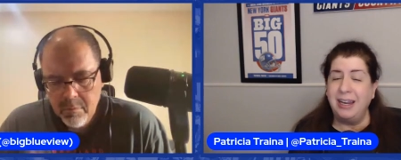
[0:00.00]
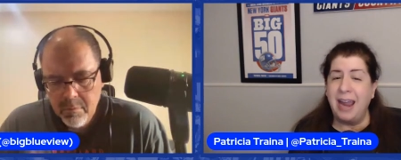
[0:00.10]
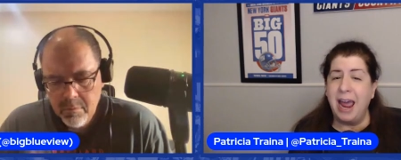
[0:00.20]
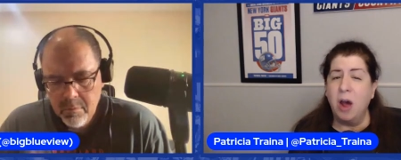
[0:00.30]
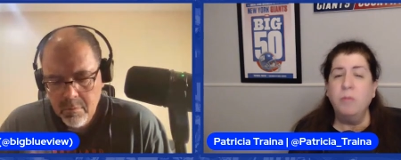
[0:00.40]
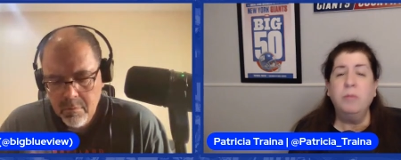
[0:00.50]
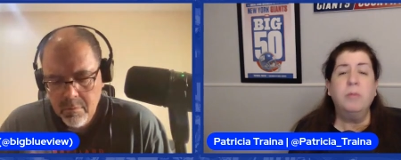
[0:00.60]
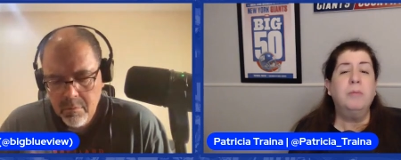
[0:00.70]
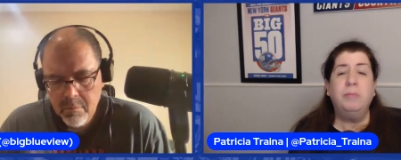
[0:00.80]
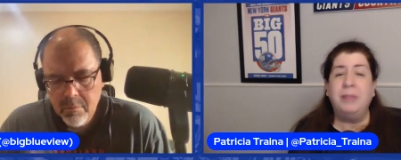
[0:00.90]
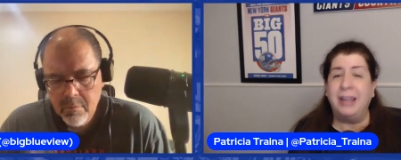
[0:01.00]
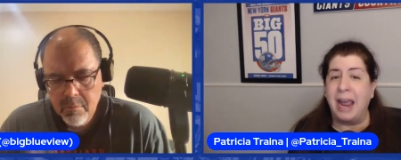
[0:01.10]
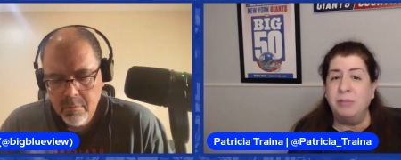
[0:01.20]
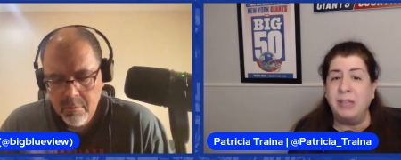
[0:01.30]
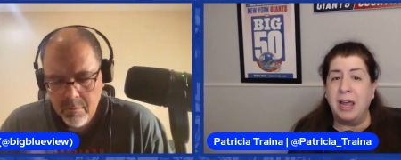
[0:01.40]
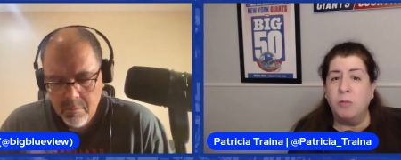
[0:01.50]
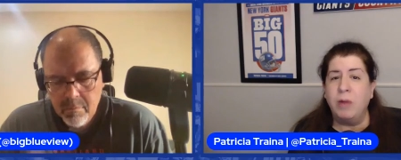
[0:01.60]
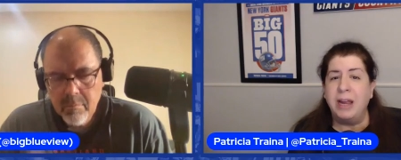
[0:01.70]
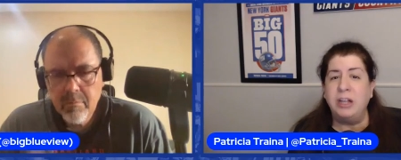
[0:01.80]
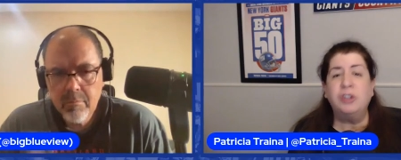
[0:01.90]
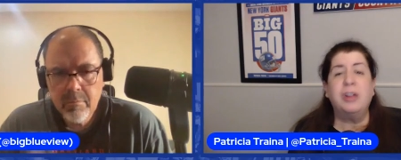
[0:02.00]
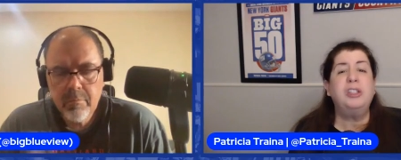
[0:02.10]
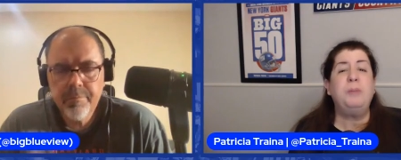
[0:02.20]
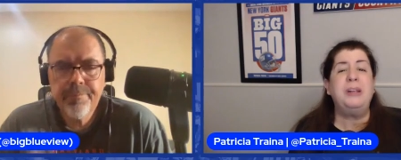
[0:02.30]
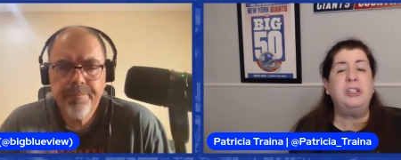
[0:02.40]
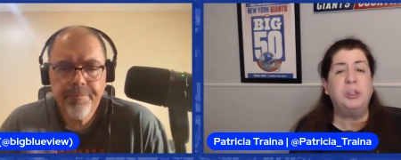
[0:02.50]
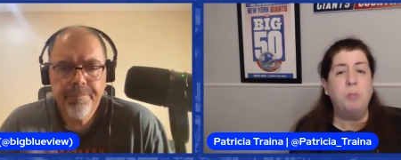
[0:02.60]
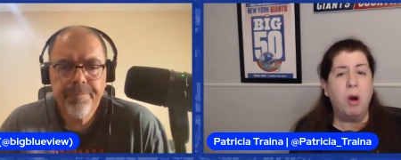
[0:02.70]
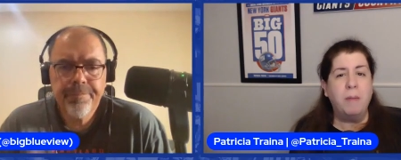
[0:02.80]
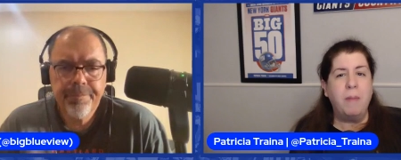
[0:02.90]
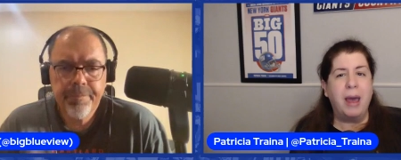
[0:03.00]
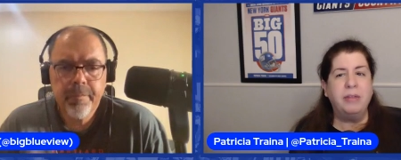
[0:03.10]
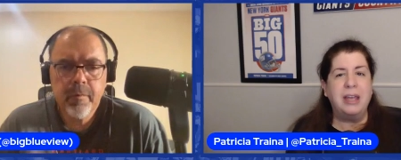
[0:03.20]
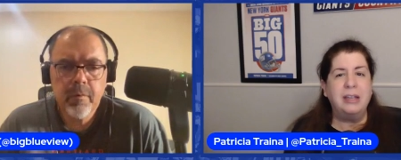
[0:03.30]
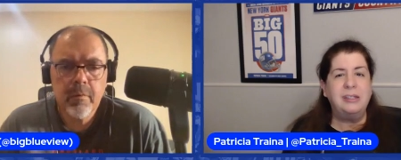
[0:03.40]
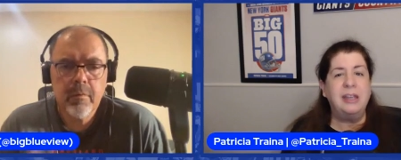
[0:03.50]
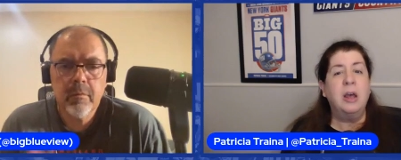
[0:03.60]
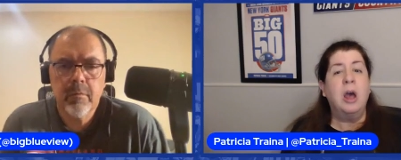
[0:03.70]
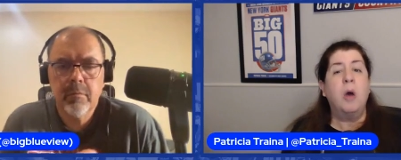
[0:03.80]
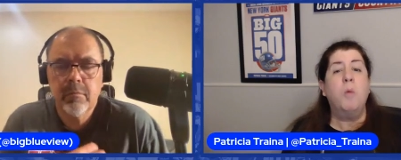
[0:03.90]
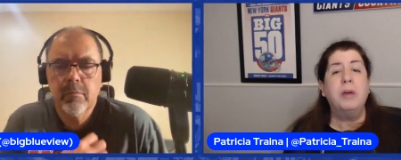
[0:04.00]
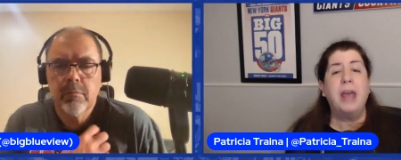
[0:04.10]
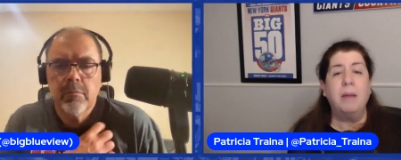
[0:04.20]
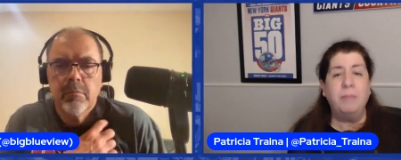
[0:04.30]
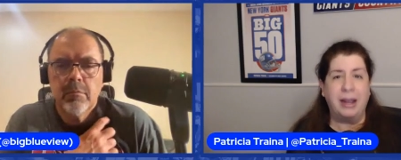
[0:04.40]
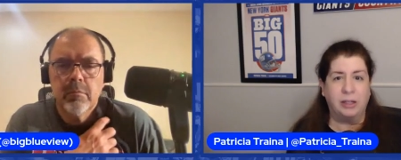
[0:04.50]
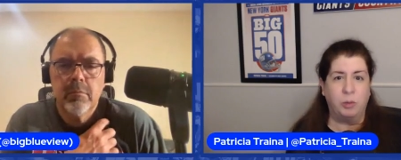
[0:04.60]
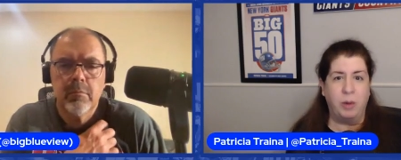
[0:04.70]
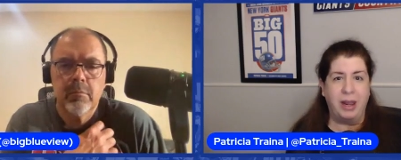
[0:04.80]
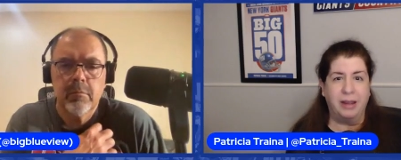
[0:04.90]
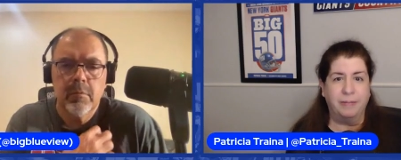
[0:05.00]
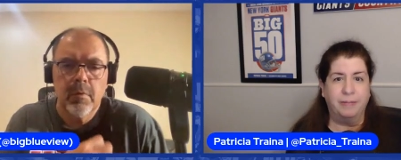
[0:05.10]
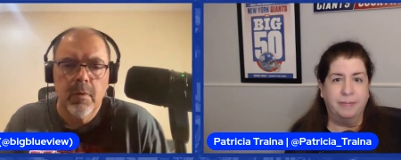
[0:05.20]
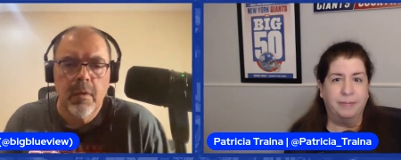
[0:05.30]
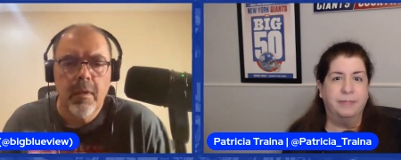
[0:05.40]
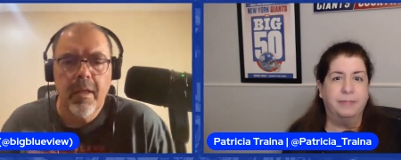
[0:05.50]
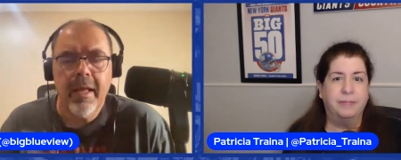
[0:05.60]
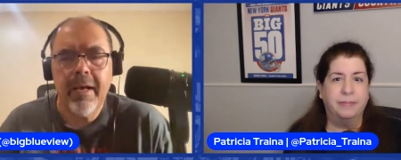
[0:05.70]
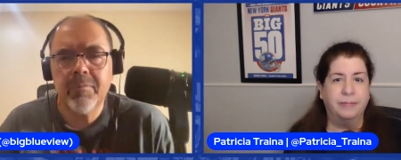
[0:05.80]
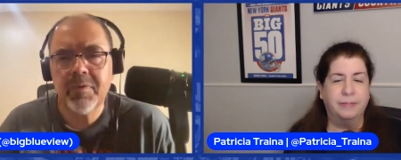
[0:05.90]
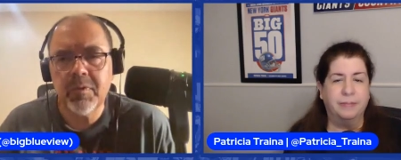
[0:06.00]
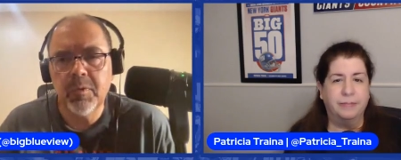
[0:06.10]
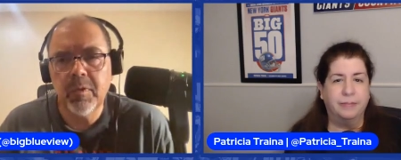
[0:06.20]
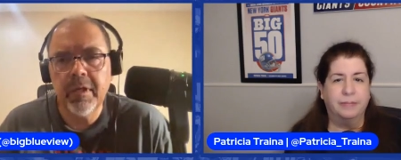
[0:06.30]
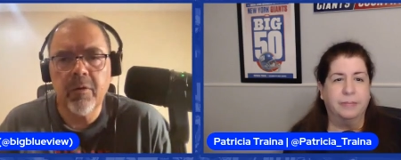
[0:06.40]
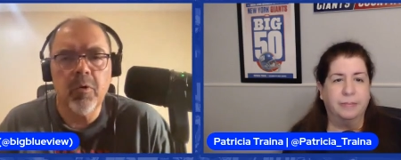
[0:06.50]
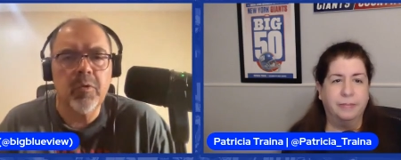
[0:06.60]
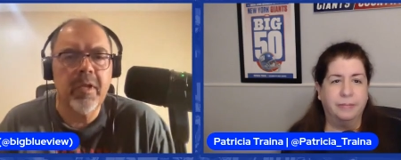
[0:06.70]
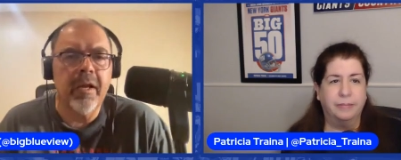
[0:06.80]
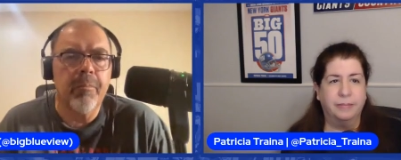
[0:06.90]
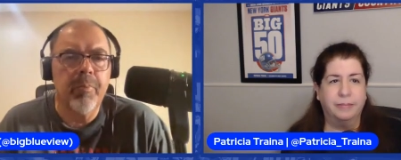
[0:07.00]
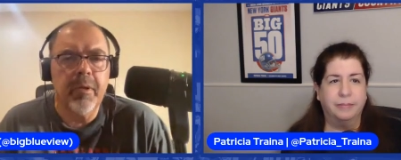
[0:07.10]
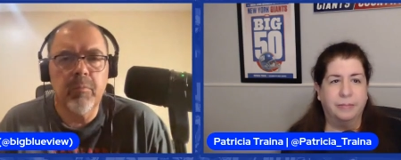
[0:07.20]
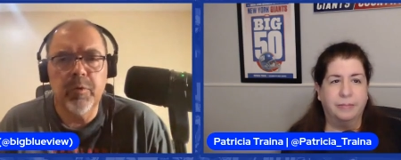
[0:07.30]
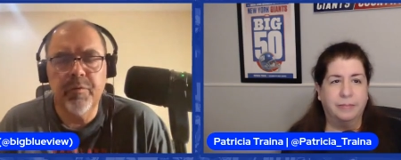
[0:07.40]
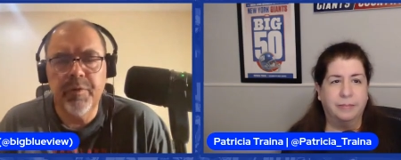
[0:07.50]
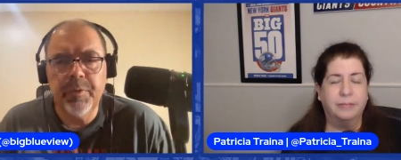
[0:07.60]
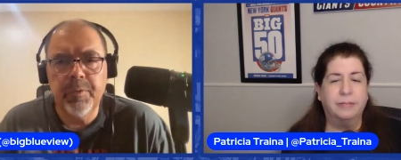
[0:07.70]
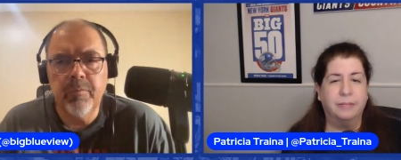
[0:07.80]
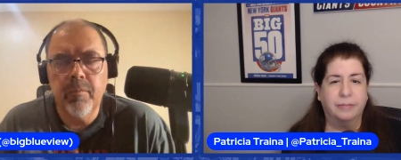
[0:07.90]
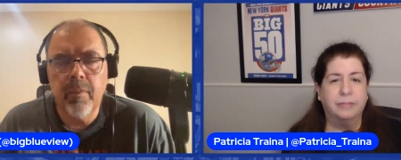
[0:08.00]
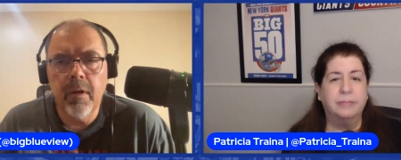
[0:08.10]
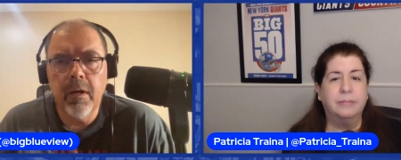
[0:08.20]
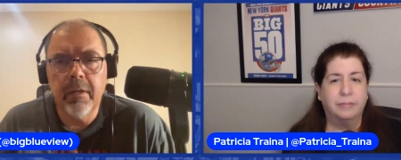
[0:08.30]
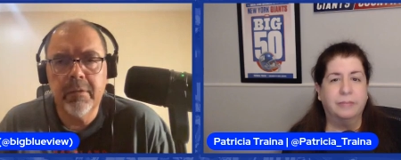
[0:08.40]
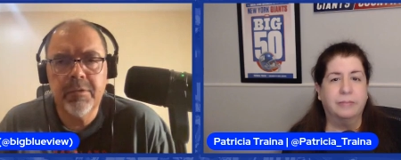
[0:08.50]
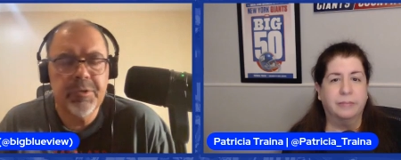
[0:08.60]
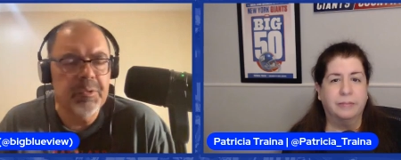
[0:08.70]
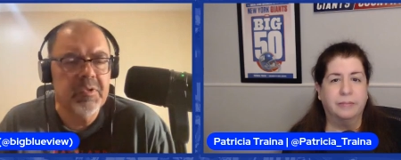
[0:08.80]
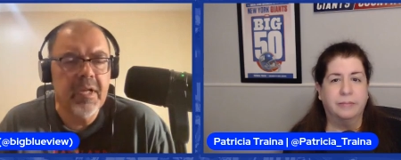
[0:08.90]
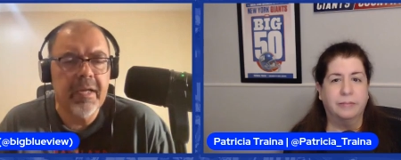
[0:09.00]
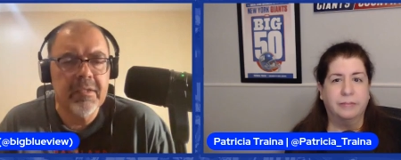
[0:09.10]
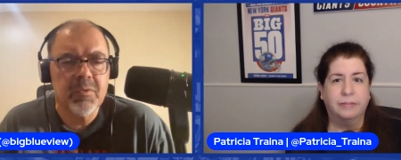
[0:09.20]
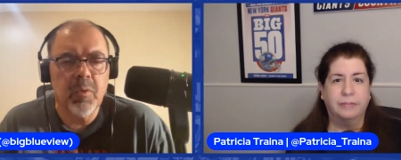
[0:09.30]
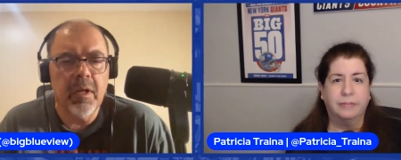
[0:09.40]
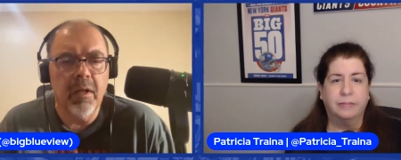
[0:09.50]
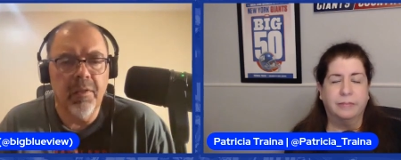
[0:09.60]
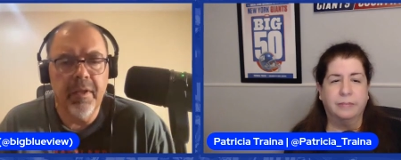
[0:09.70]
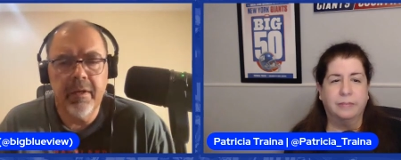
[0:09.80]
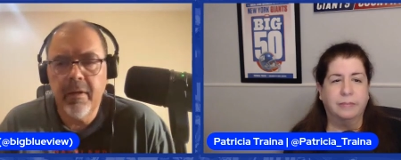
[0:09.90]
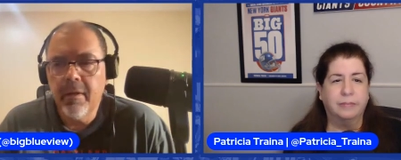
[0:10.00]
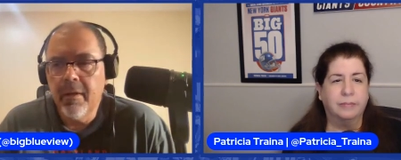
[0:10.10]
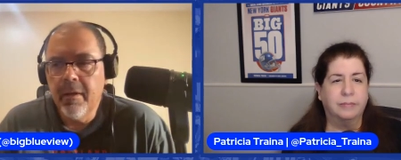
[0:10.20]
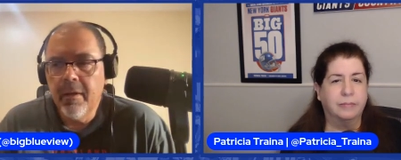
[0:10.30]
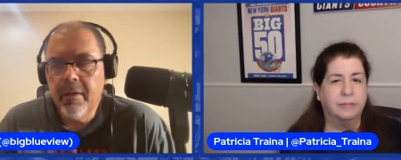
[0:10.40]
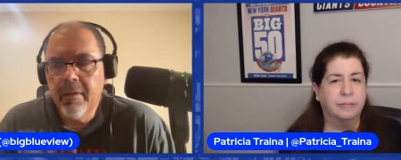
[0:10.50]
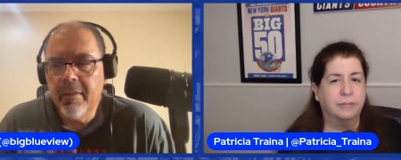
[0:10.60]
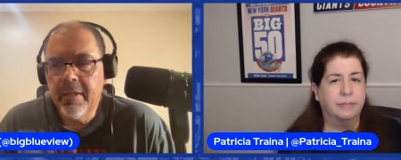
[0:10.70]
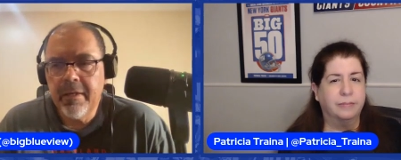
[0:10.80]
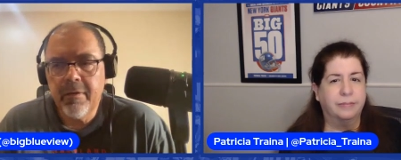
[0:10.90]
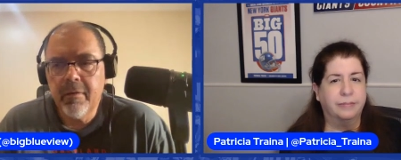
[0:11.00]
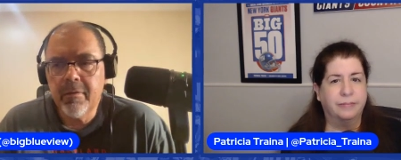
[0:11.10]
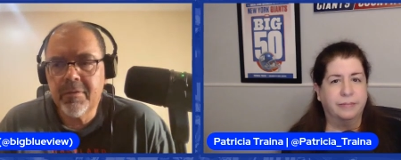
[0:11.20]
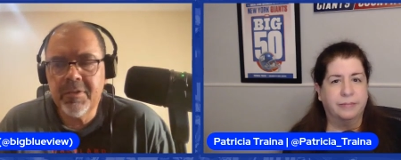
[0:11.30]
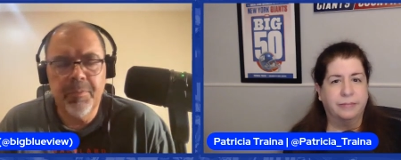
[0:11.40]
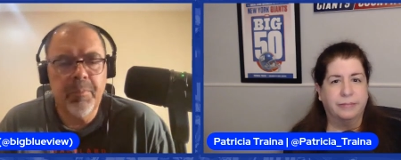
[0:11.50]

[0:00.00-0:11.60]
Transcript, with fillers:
Speaker 1: down. The game's out of reach. Let's be smart about this. We'll get them next week.
Speaker 2: Absolutely. I wrote that at Big Blue View on Tuesday as well that that to